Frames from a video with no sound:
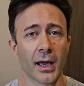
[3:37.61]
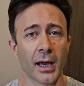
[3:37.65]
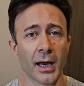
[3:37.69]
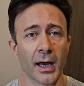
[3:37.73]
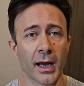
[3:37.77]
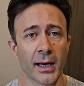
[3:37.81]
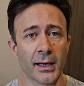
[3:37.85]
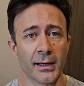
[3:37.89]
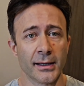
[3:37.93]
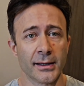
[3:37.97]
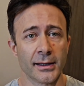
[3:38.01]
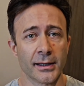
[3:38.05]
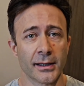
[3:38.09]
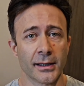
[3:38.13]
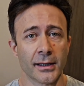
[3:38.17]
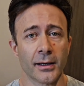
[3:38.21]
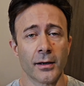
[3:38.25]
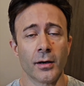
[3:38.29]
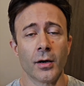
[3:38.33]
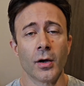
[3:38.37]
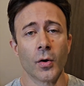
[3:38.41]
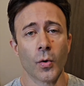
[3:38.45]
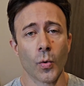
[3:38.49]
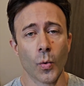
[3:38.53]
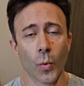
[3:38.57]
And
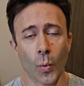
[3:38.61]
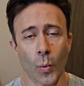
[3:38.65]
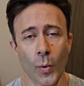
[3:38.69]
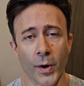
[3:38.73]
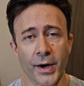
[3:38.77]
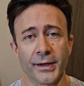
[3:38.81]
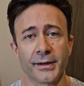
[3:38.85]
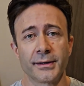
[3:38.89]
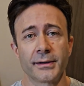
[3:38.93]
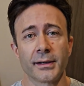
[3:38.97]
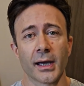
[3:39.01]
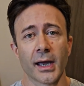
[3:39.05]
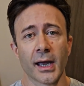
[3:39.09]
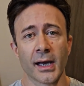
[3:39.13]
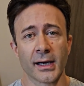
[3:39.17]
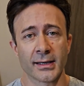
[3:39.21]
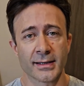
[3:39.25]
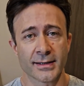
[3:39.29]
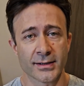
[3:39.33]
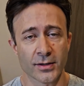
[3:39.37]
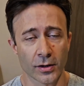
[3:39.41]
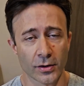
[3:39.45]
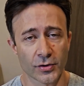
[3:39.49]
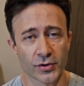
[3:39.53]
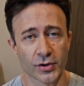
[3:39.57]
uh, with
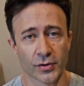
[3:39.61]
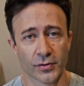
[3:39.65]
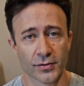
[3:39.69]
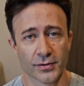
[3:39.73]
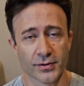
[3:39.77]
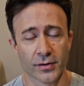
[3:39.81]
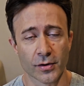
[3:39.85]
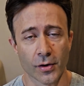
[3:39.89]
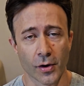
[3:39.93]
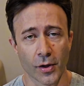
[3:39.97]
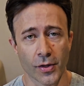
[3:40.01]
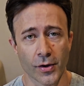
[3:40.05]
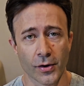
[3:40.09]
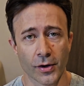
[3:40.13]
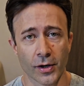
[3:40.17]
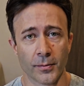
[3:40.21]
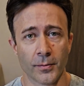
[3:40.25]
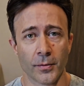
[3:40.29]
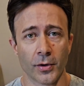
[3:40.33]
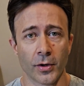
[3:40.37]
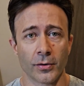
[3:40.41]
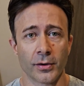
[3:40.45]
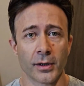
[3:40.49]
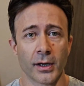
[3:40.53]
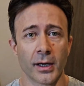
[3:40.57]
exogenous growth
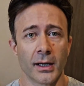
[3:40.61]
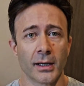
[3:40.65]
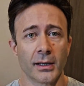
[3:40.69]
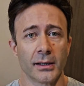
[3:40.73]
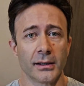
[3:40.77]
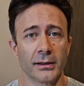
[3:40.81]
hormone,